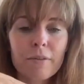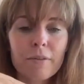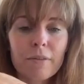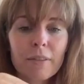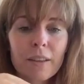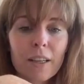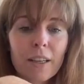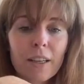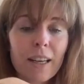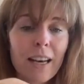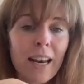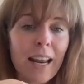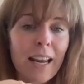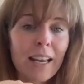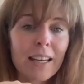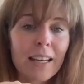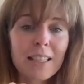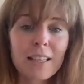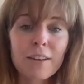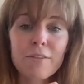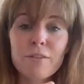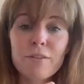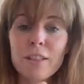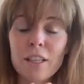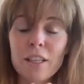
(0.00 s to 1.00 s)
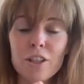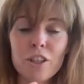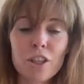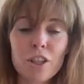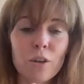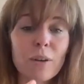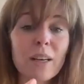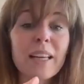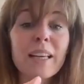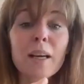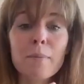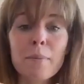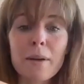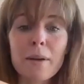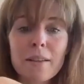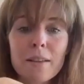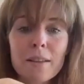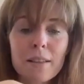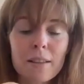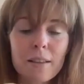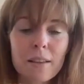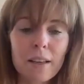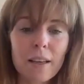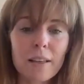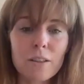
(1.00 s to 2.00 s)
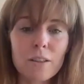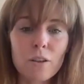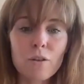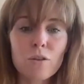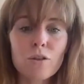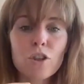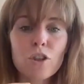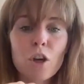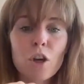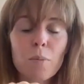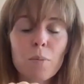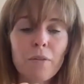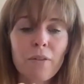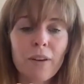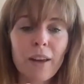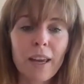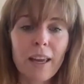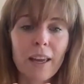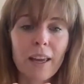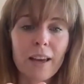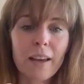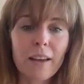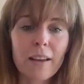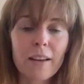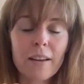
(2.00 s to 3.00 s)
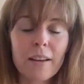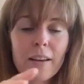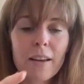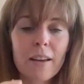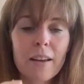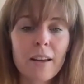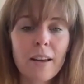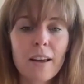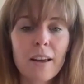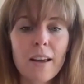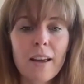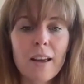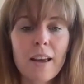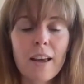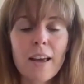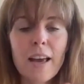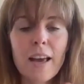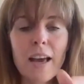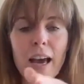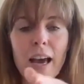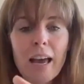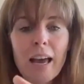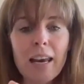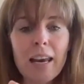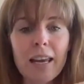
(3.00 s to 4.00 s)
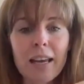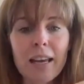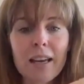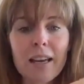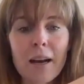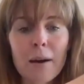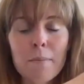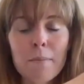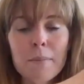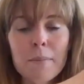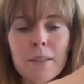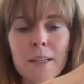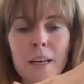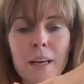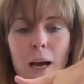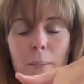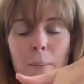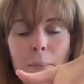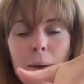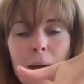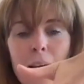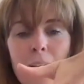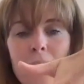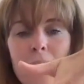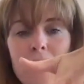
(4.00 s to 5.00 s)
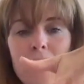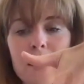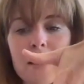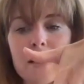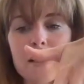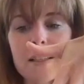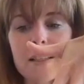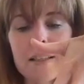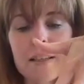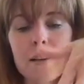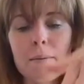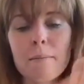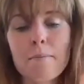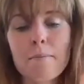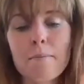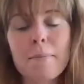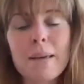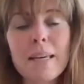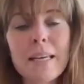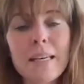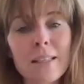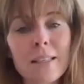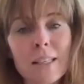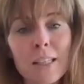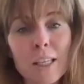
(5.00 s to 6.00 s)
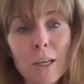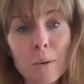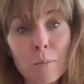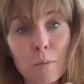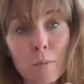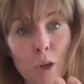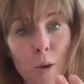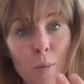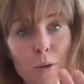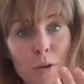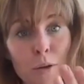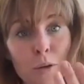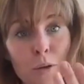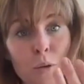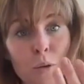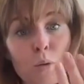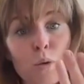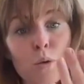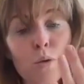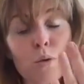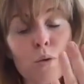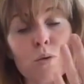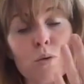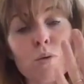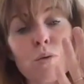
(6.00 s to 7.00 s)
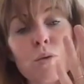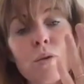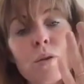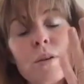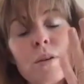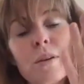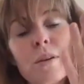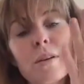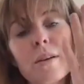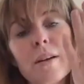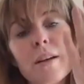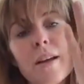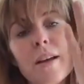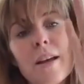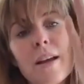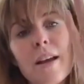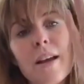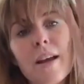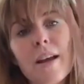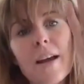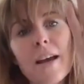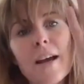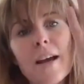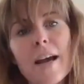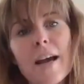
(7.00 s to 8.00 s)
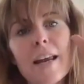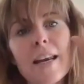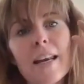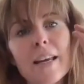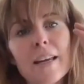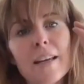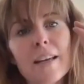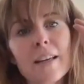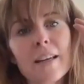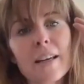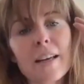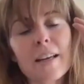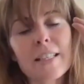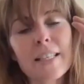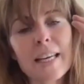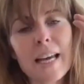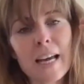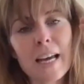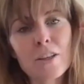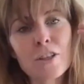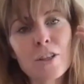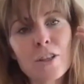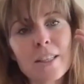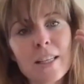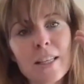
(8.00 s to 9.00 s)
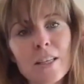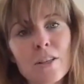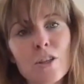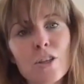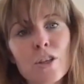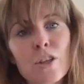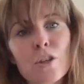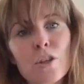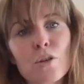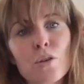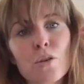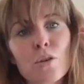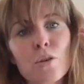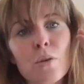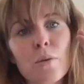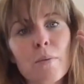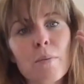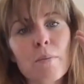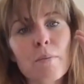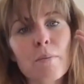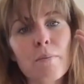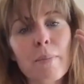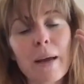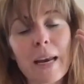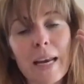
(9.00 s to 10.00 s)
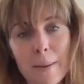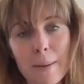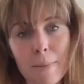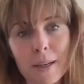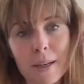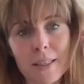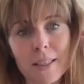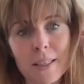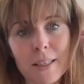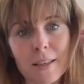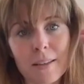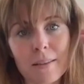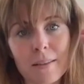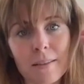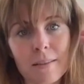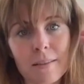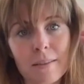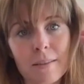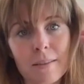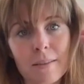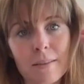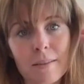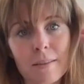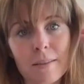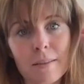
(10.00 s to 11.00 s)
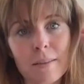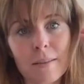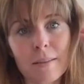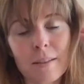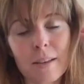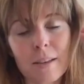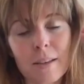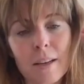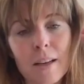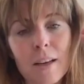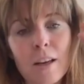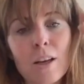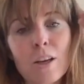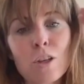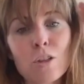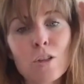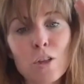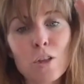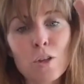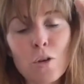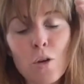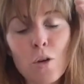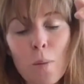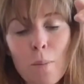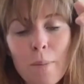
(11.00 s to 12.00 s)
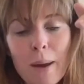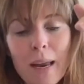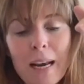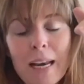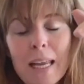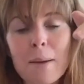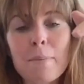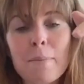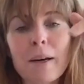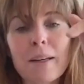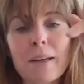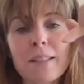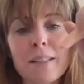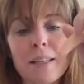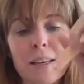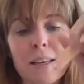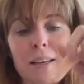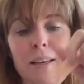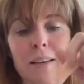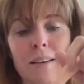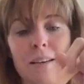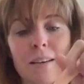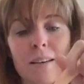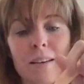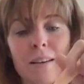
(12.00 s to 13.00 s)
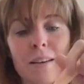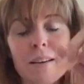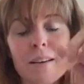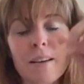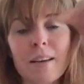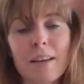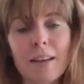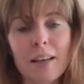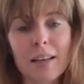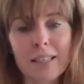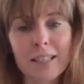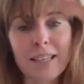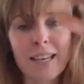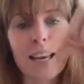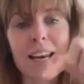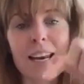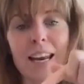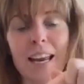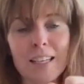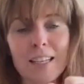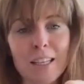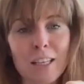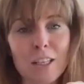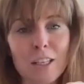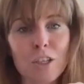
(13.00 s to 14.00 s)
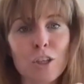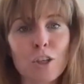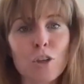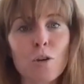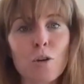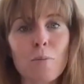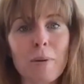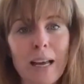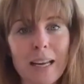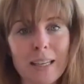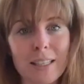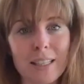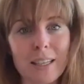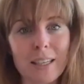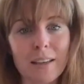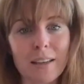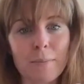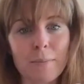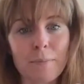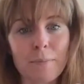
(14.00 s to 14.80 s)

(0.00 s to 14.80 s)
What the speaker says: connective tissue, ligament, that is on top of here. And it comes up and it meets the abdominal wall and it attaches into your belly button. So your belly button is connected to your bladder